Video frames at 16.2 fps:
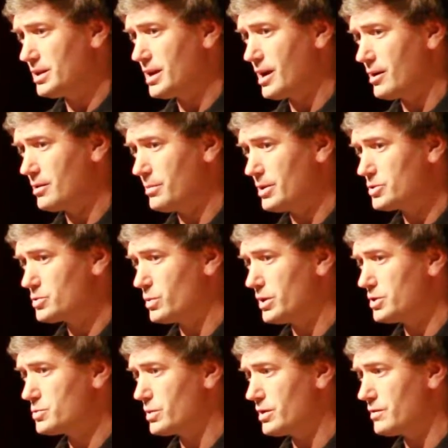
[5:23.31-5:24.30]
County by
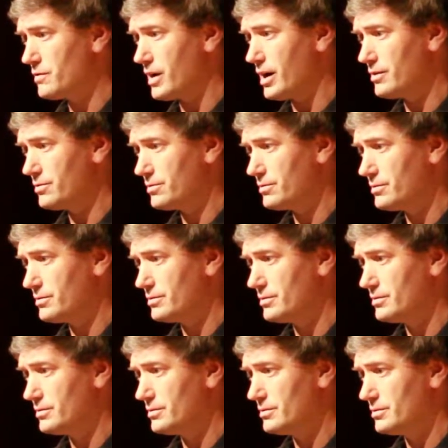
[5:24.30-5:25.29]

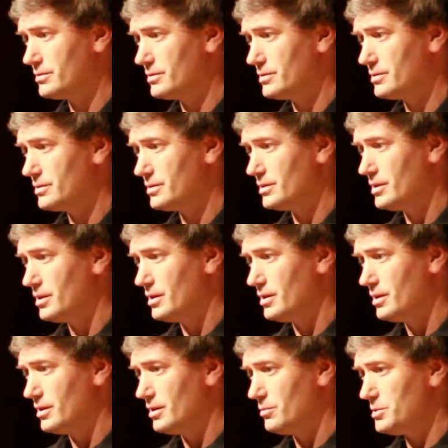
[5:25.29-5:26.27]

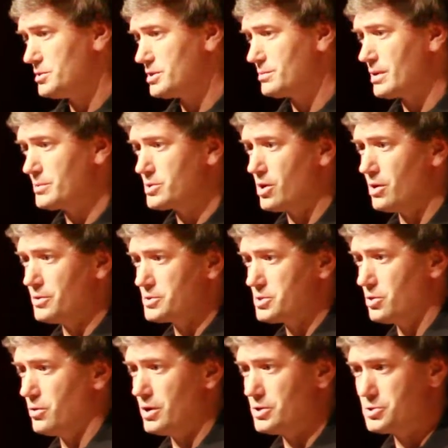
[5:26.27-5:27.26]
2025. We sometimes call this
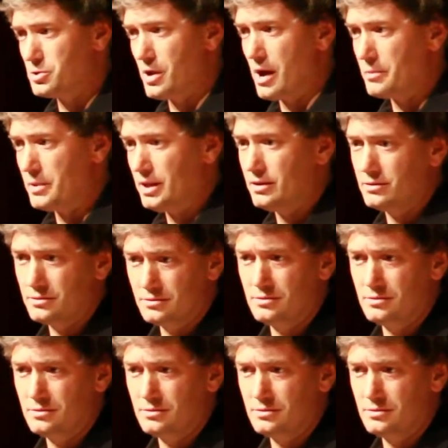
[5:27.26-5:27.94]
the gray tsunami,